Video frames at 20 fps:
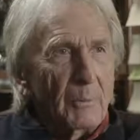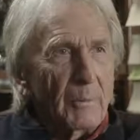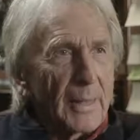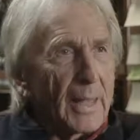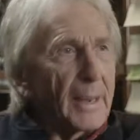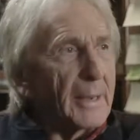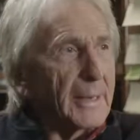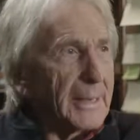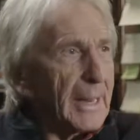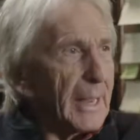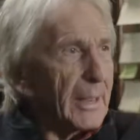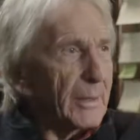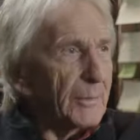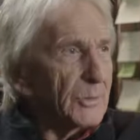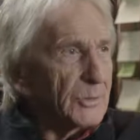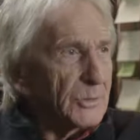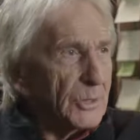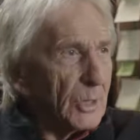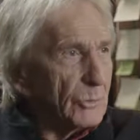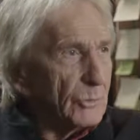Without a
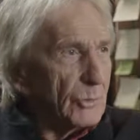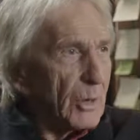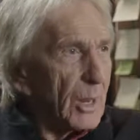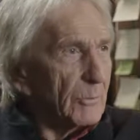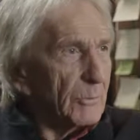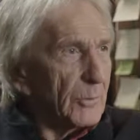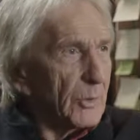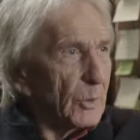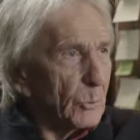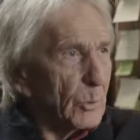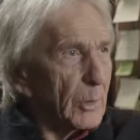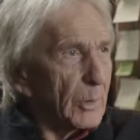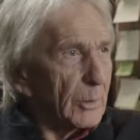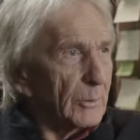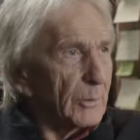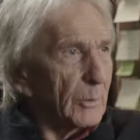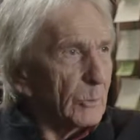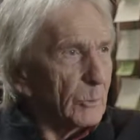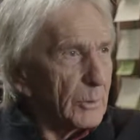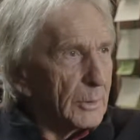doubt, there's no driver in the
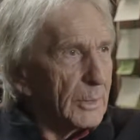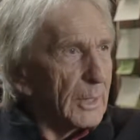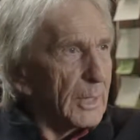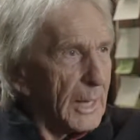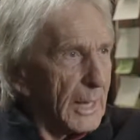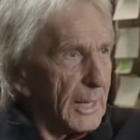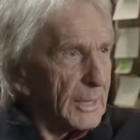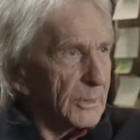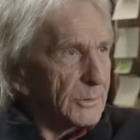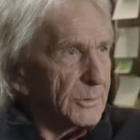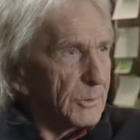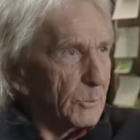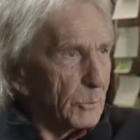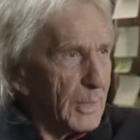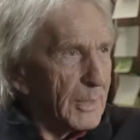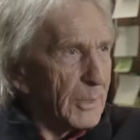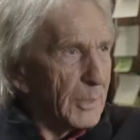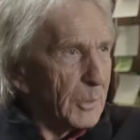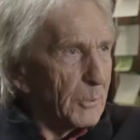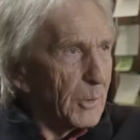world that wouldn't like to
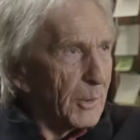win